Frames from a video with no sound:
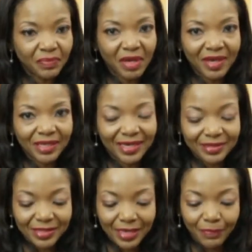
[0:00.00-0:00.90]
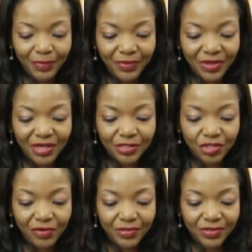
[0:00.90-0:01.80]
e-payment landscape in
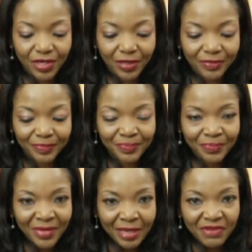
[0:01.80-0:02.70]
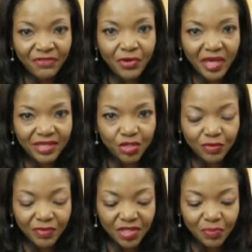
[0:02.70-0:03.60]
Nigeria today. Before he
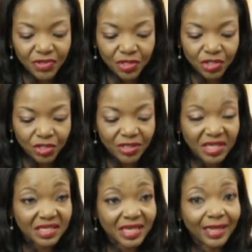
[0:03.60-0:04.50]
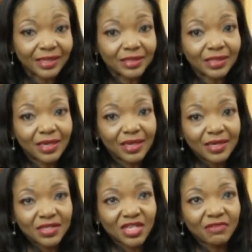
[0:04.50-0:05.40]
assumed this position, he has held
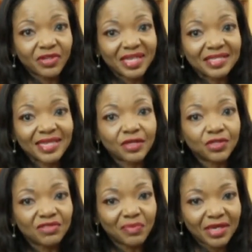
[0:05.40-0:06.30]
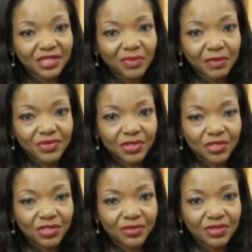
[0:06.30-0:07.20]
several executive management
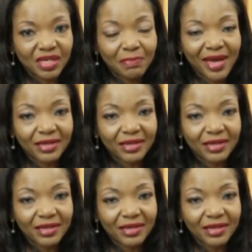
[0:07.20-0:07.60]
positions in